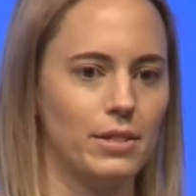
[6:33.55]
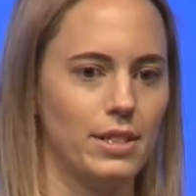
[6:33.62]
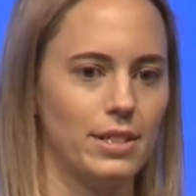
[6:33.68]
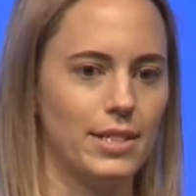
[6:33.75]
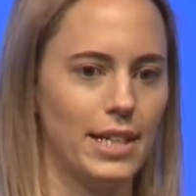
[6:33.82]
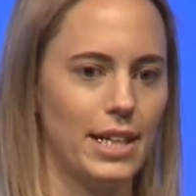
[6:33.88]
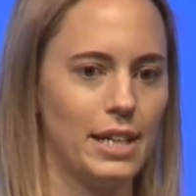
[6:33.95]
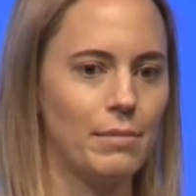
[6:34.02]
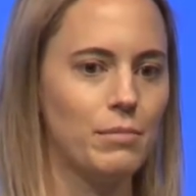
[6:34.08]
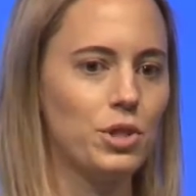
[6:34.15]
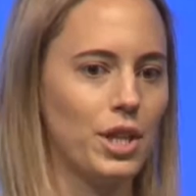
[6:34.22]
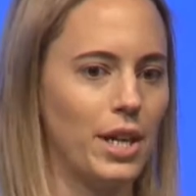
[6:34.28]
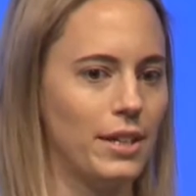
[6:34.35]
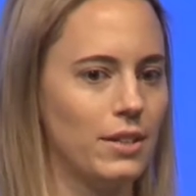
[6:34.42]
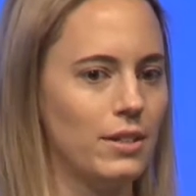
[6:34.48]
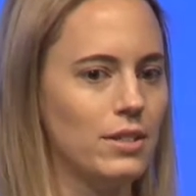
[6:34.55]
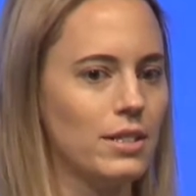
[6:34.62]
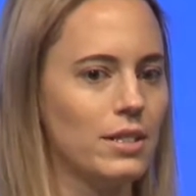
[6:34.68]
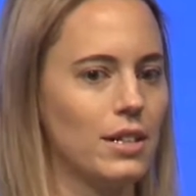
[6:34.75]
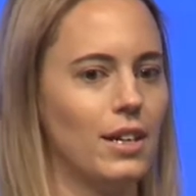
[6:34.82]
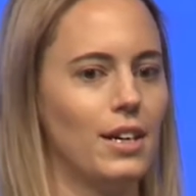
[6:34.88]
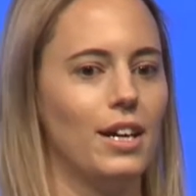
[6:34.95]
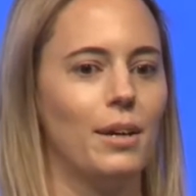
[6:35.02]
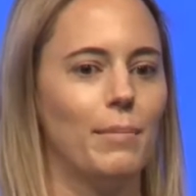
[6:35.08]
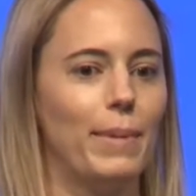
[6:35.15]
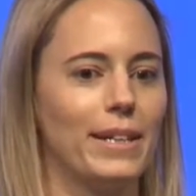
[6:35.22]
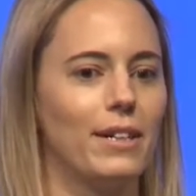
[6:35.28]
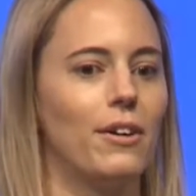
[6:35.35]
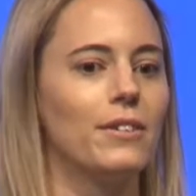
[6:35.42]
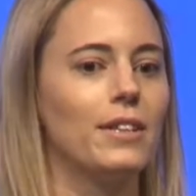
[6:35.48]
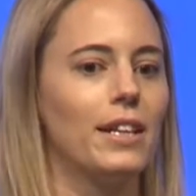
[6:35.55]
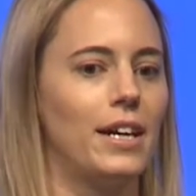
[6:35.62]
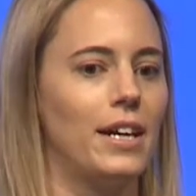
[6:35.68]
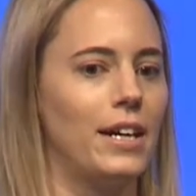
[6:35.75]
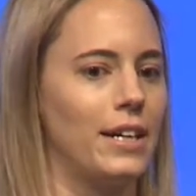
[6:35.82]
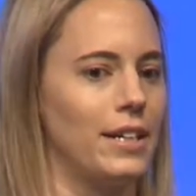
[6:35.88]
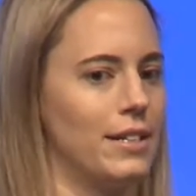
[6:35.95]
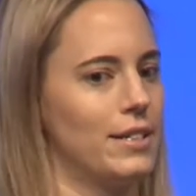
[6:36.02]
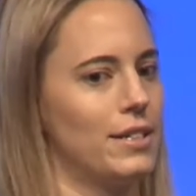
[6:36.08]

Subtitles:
the same channels, but online.